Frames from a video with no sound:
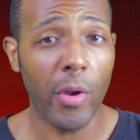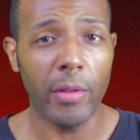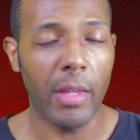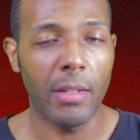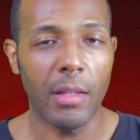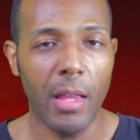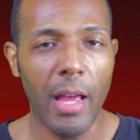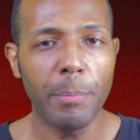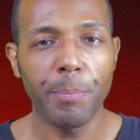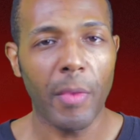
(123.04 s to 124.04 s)
choice if they did
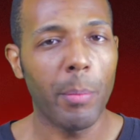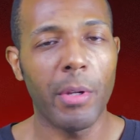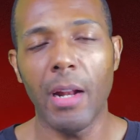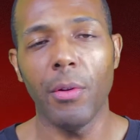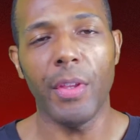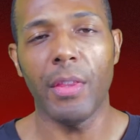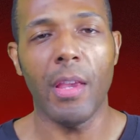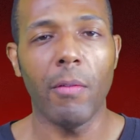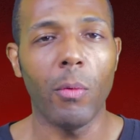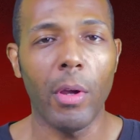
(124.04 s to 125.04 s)
that but I don't think
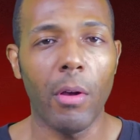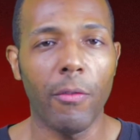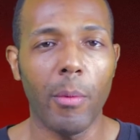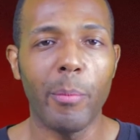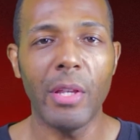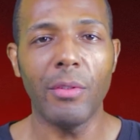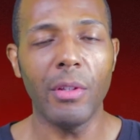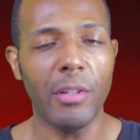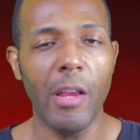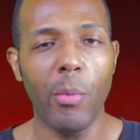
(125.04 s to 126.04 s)
they ever will from a
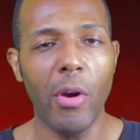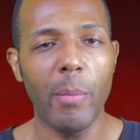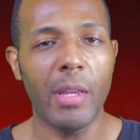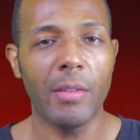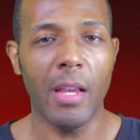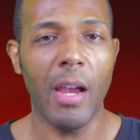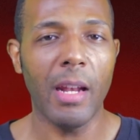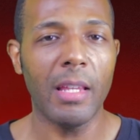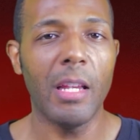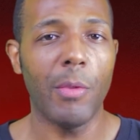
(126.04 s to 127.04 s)
business standpoint because they got
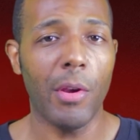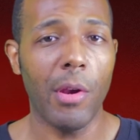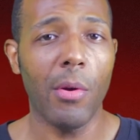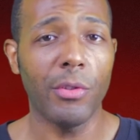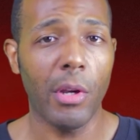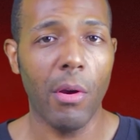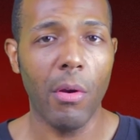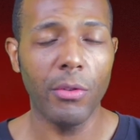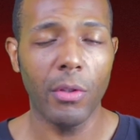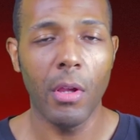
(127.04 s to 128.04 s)
to keep their heroes
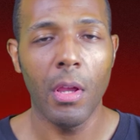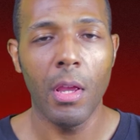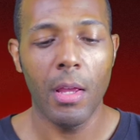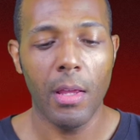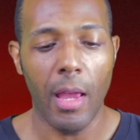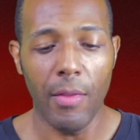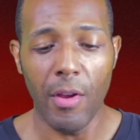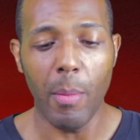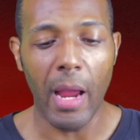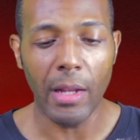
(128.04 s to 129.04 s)
heroes, and
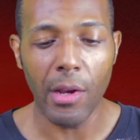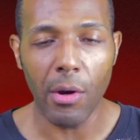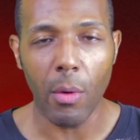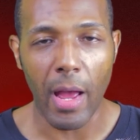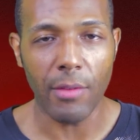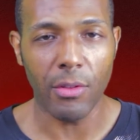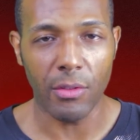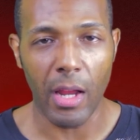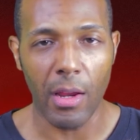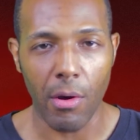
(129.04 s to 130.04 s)
their main hero has to
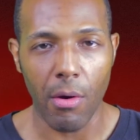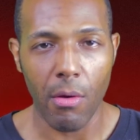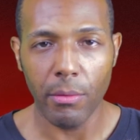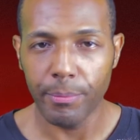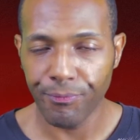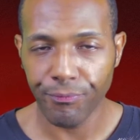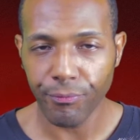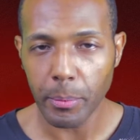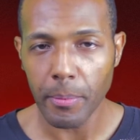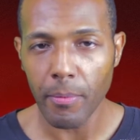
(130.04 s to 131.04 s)
stay a hero.
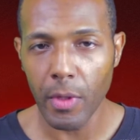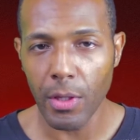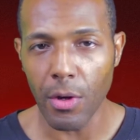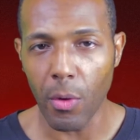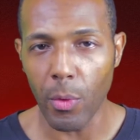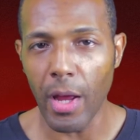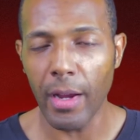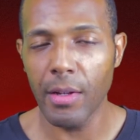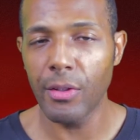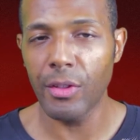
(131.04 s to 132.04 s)
You know, we're
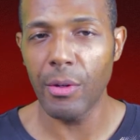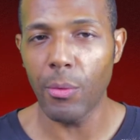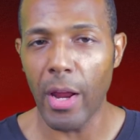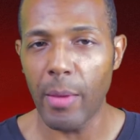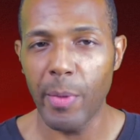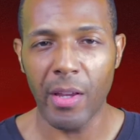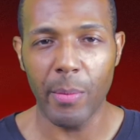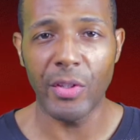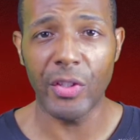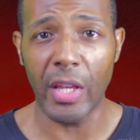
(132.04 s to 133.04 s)
not going to see Rey
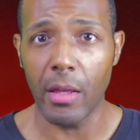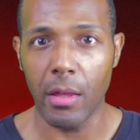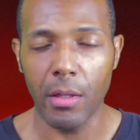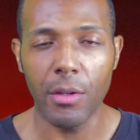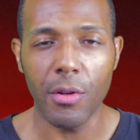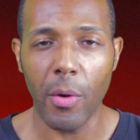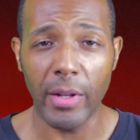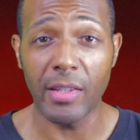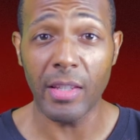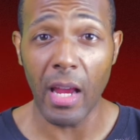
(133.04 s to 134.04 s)
become a Sith, you know,
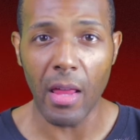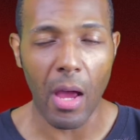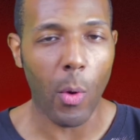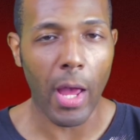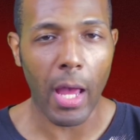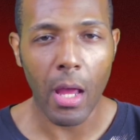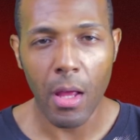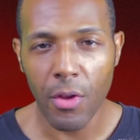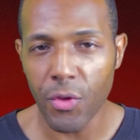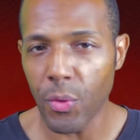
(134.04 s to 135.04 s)
and stay that way
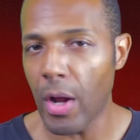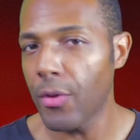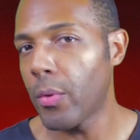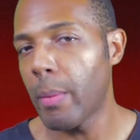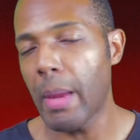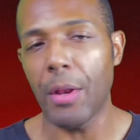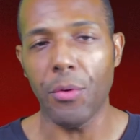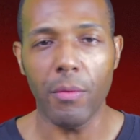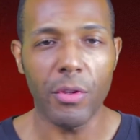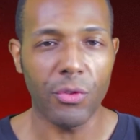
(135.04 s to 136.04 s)
throughout the
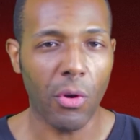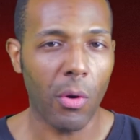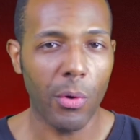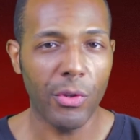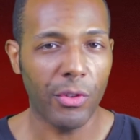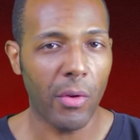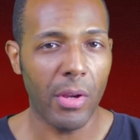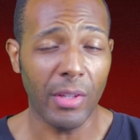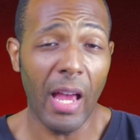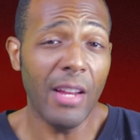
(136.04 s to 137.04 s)
remainder of the Star Wars
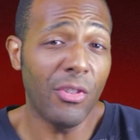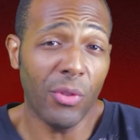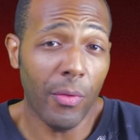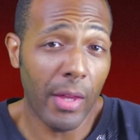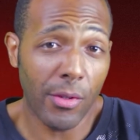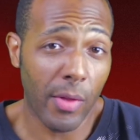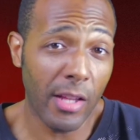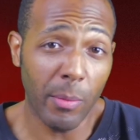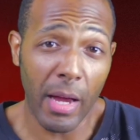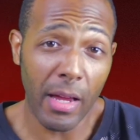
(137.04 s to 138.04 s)
series. I just don't think so.
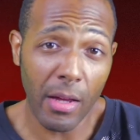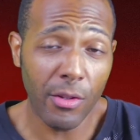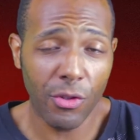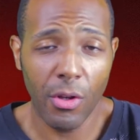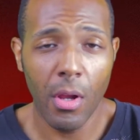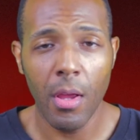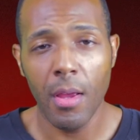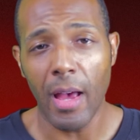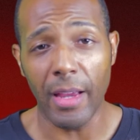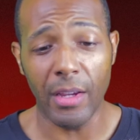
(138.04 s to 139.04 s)
That's my hunch.
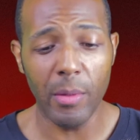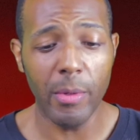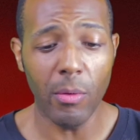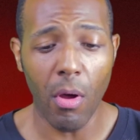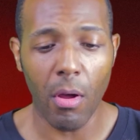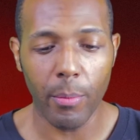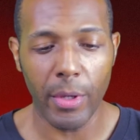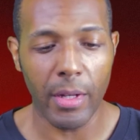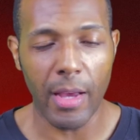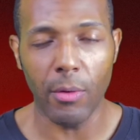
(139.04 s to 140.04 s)
I could be wrong,
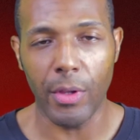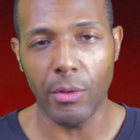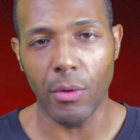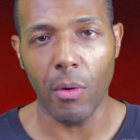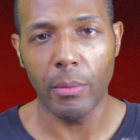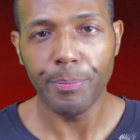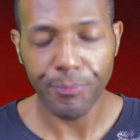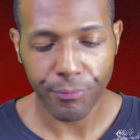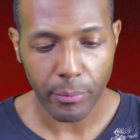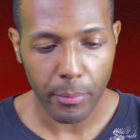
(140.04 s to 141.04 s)
but I don't think so.
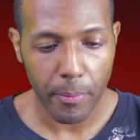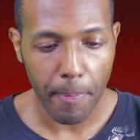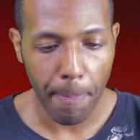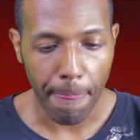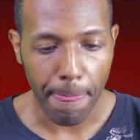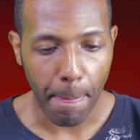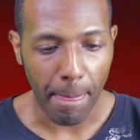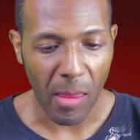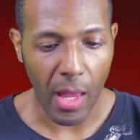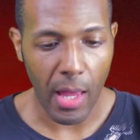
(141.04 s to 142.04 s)

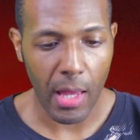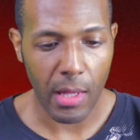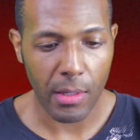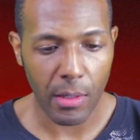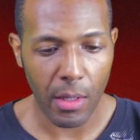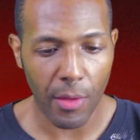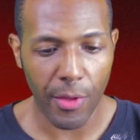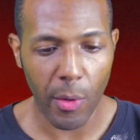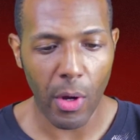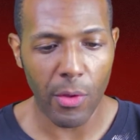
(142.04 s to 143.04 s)
And
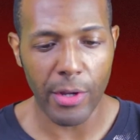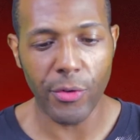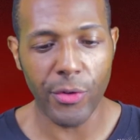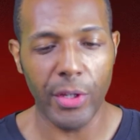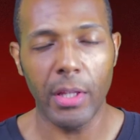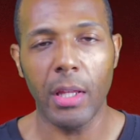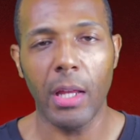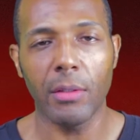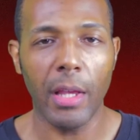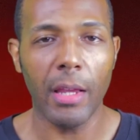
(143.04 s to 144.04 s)
there were other interesting
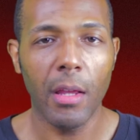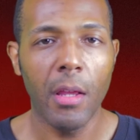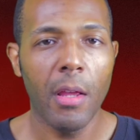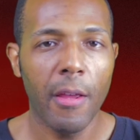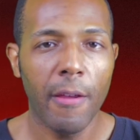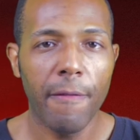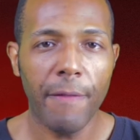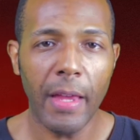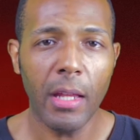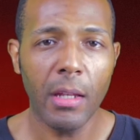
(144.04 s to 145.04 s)
things like
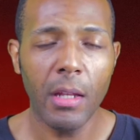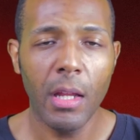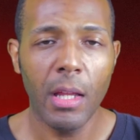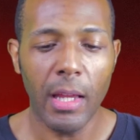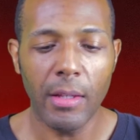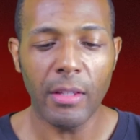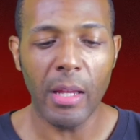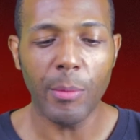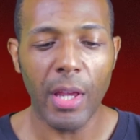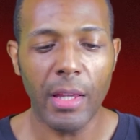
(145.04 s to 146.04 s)
Finn. It
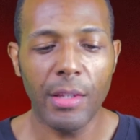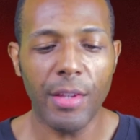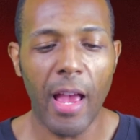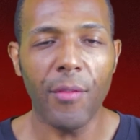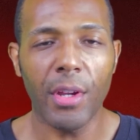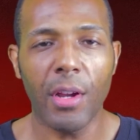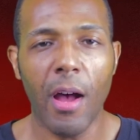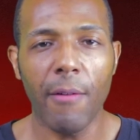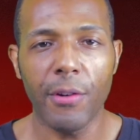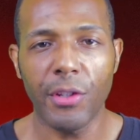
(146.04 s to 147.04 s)
seems like he's having a
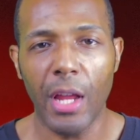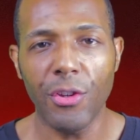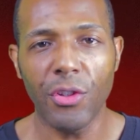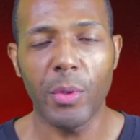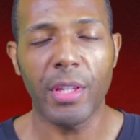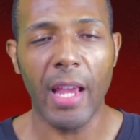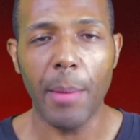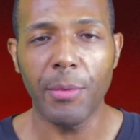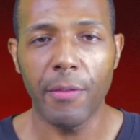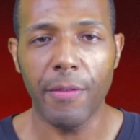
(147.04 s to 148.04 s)
confrontation with
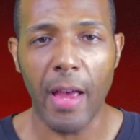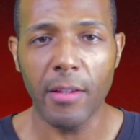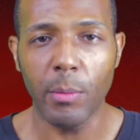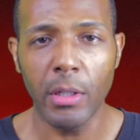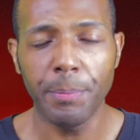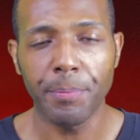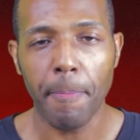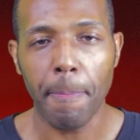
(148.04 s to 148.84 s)
Captain Phasma.